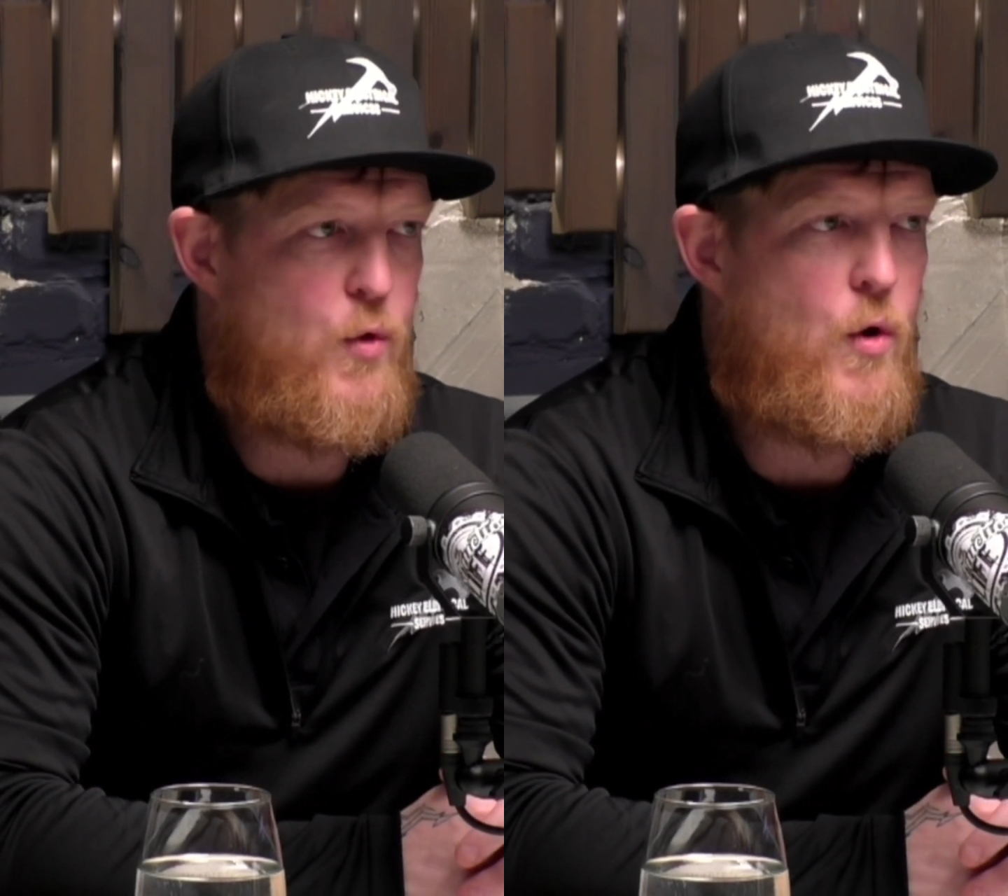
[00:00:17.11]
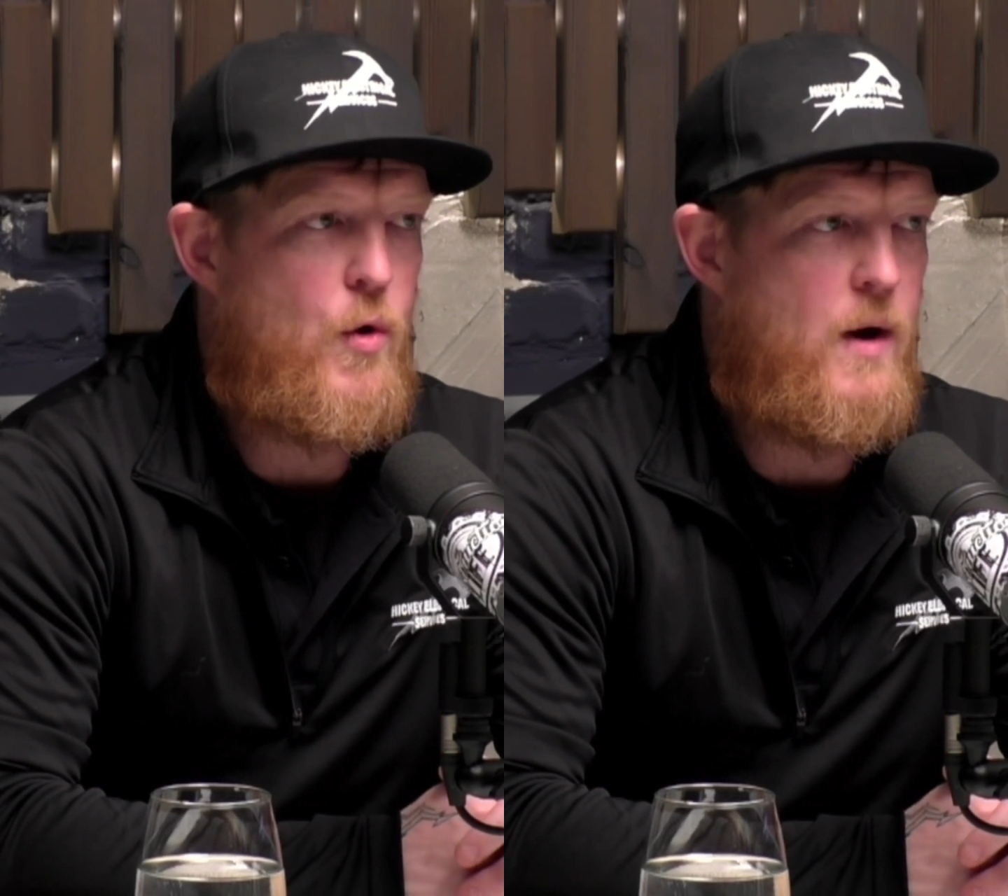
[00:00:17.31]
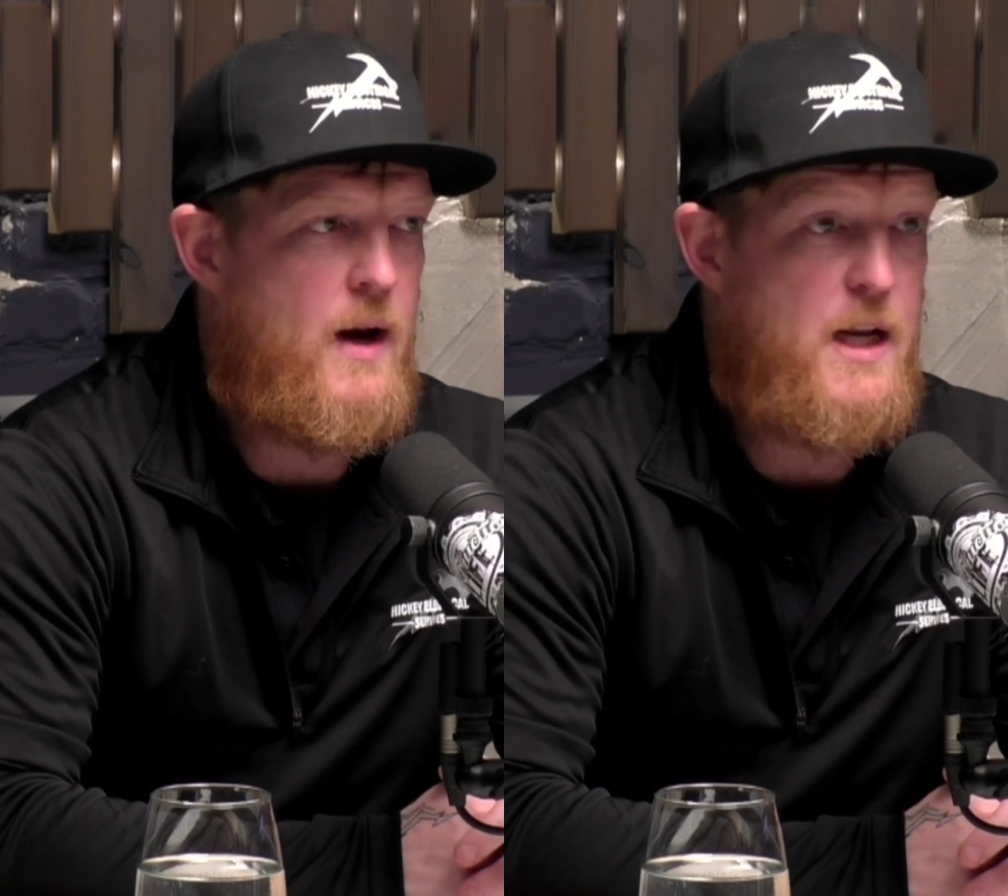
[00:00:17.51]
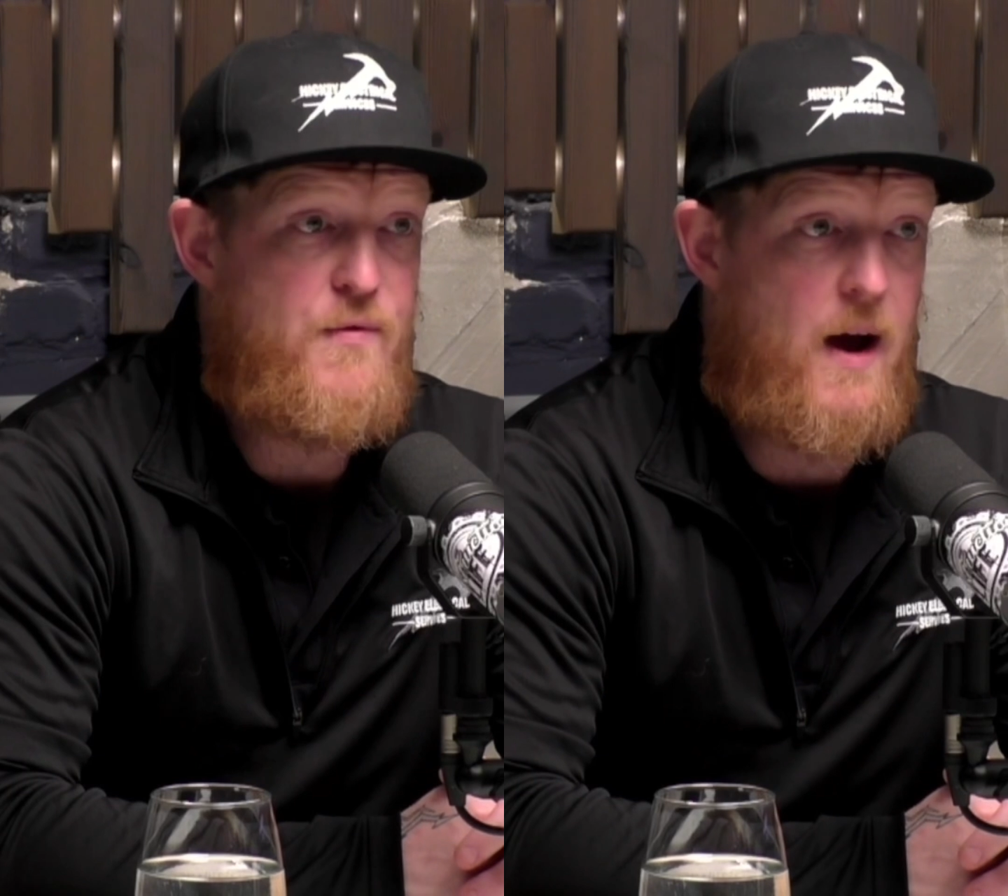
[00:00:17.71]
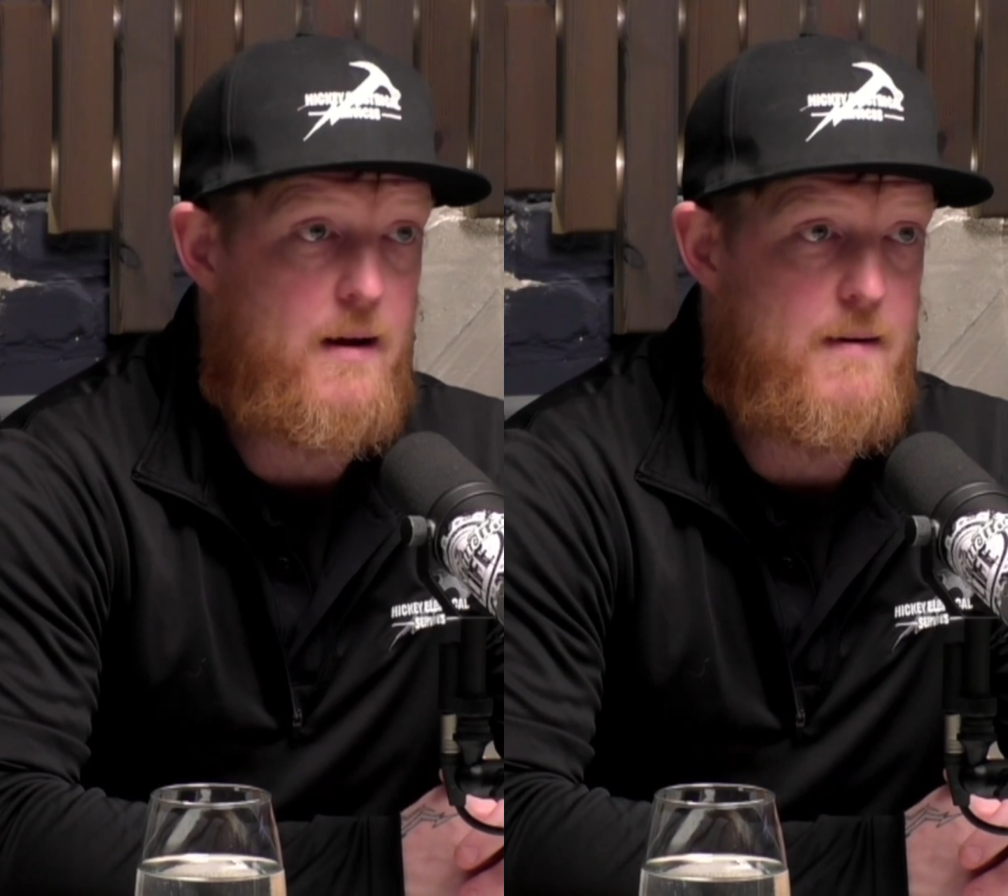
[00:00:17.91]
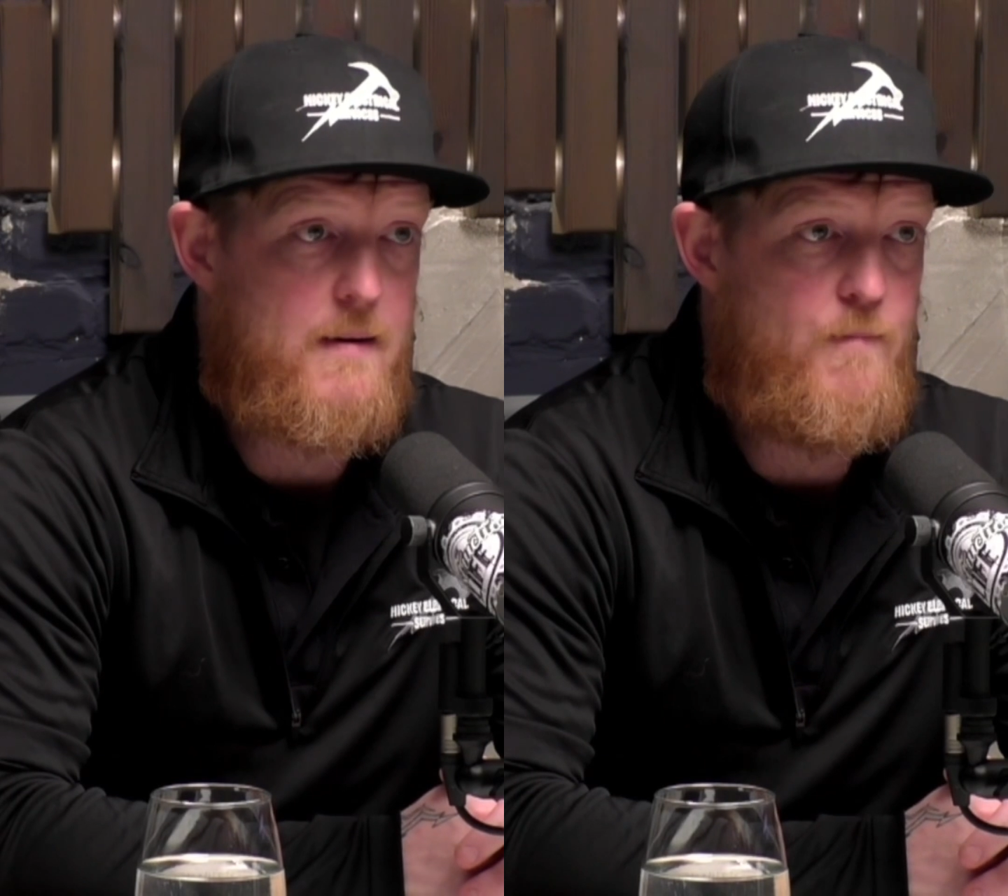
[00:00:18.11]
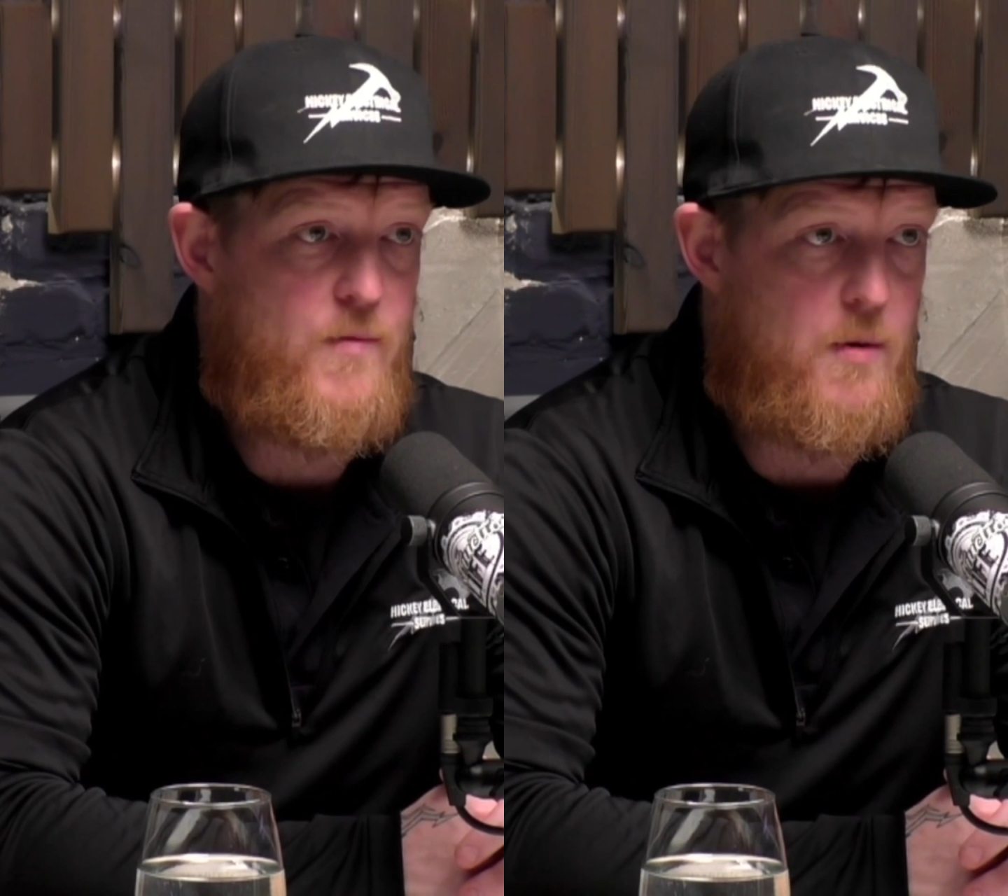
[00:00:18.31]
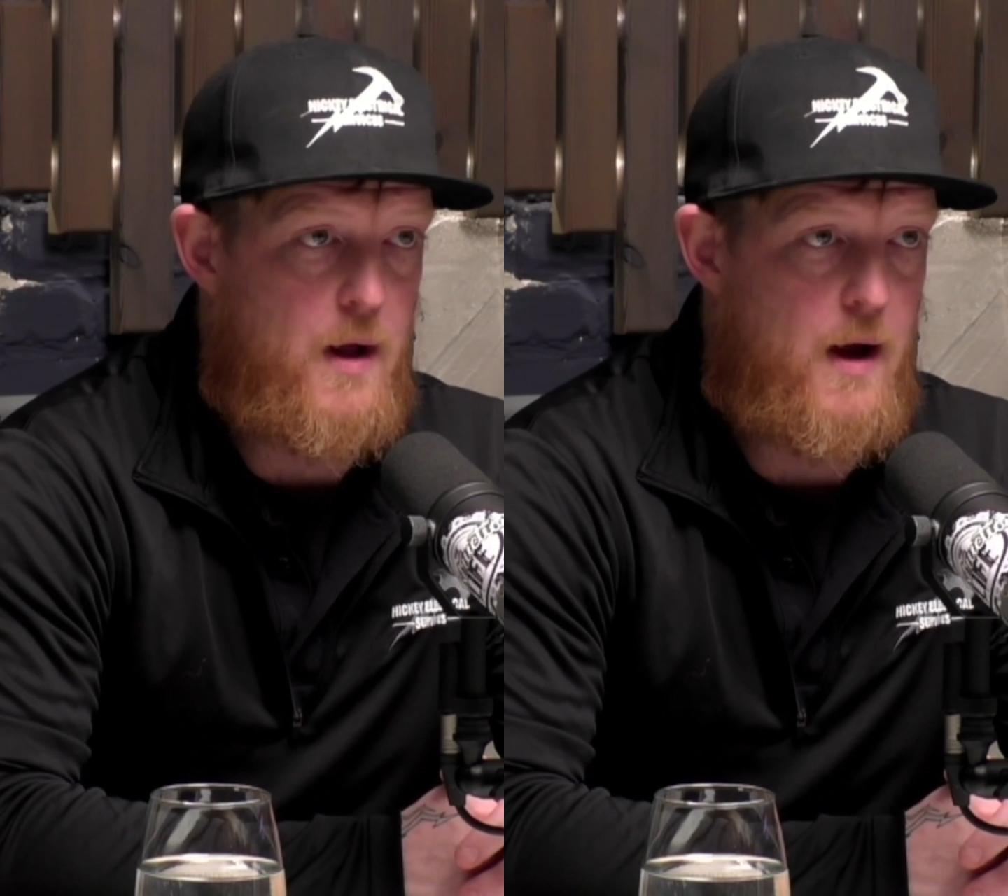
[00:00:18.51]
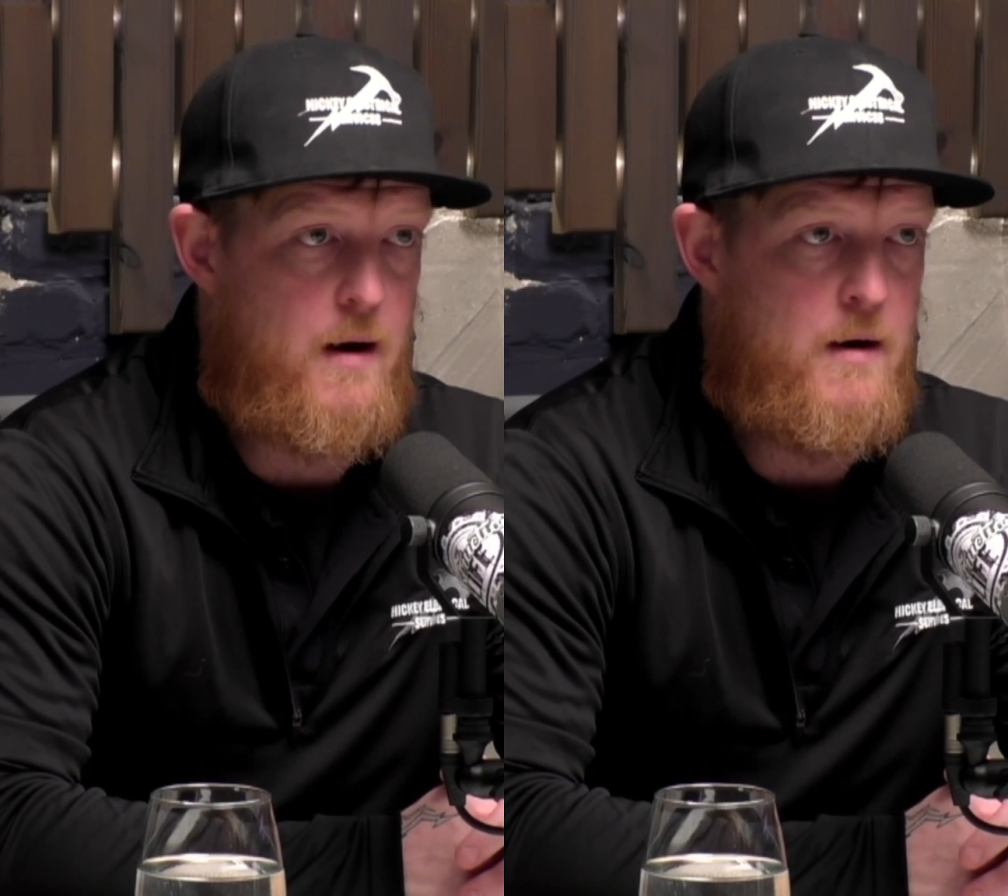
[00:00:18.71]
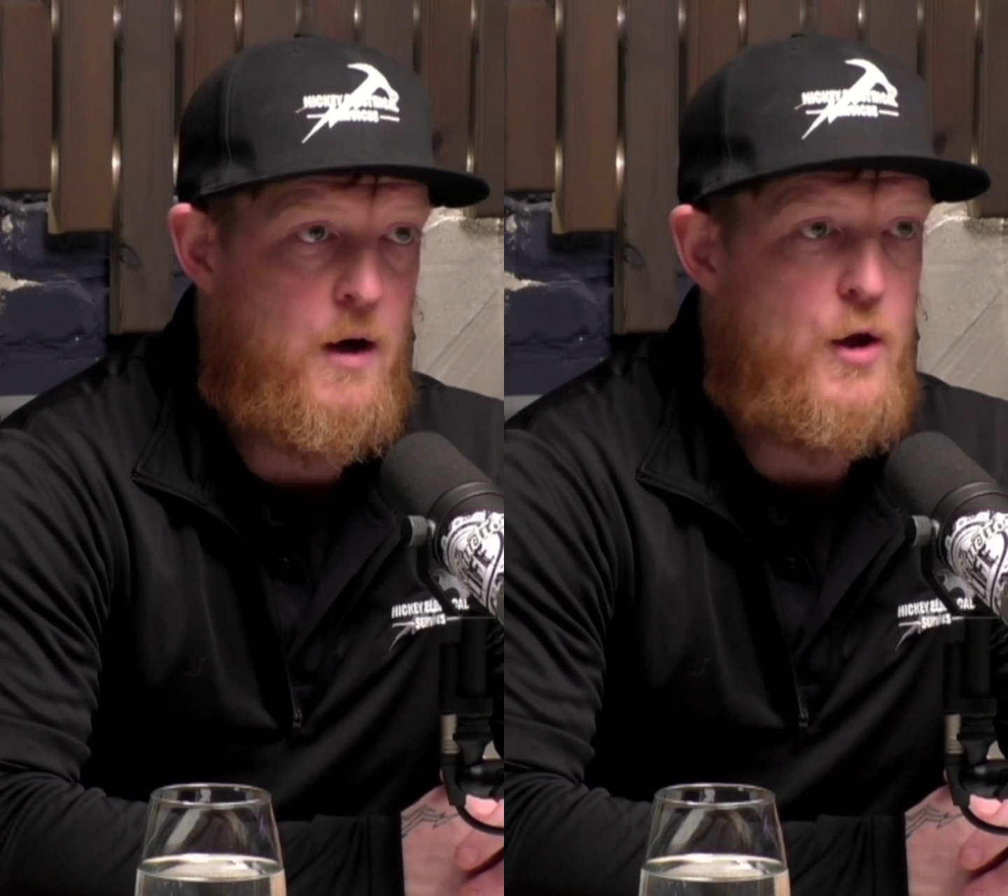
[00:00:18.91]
go to an HVAC supplier,